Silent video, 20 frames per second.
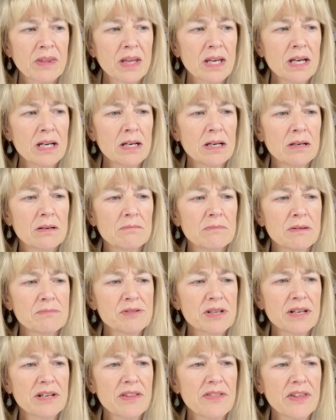I'm
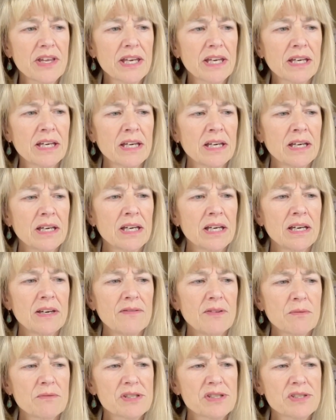trying to think if
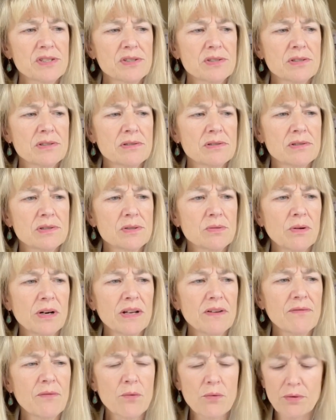it was
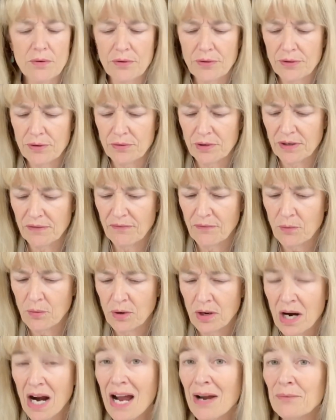24 or
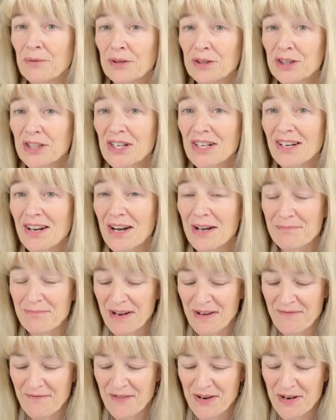34. I will look on
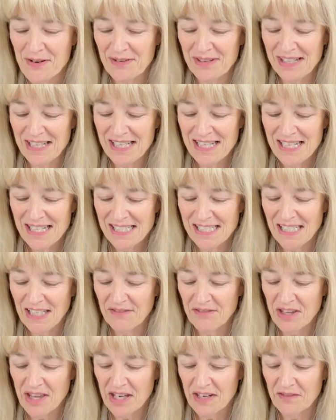my phone to
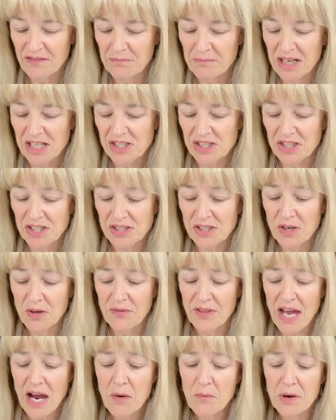give you that information. So
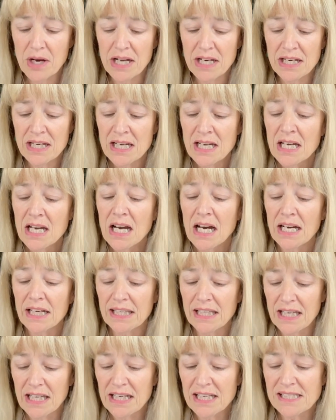that one,
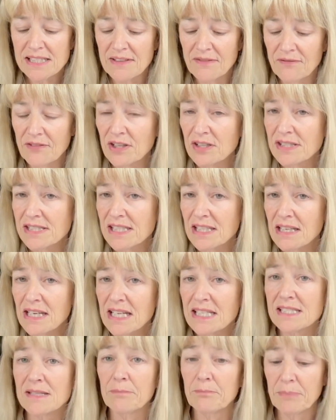again, it's a Filson.
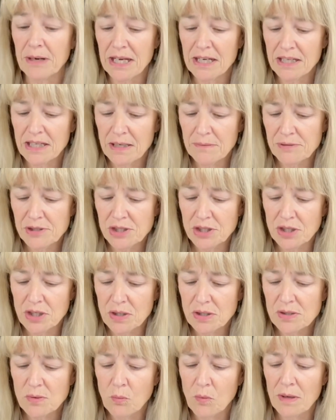It's a button-up
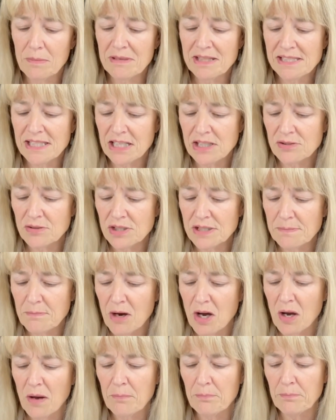shirt, women's extra
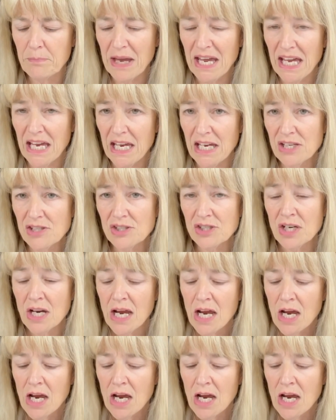small, beige,